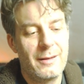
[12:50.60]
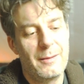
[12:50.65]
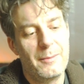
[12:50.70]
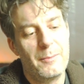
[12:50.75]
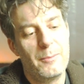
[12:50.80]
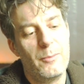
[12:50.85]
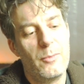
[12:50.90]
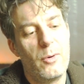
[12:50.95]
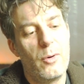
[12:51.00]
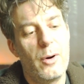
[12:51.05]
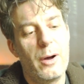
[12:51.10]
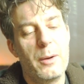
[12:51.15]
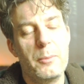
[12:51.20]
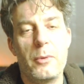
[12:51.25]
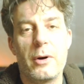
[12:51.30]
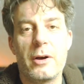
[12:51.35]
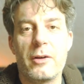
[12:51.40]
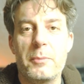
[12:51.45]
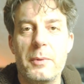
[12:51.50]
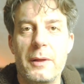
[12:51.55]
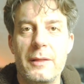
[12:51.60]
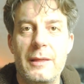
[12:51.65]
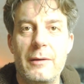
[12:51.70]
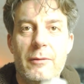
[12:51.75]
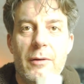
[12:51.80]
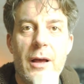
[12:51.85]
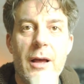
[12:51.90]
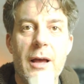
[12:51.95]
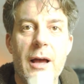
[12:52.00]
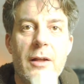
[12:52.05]
more and more expensive.
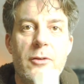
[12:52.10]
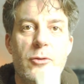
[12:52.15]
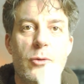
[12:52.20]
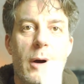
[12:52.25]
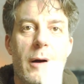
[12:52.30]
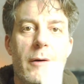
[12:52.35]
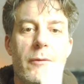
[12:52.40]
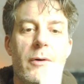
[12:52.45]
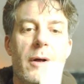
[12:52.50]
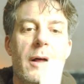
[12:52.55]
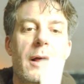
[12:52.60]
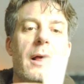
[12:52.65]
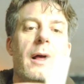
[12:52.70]
And you have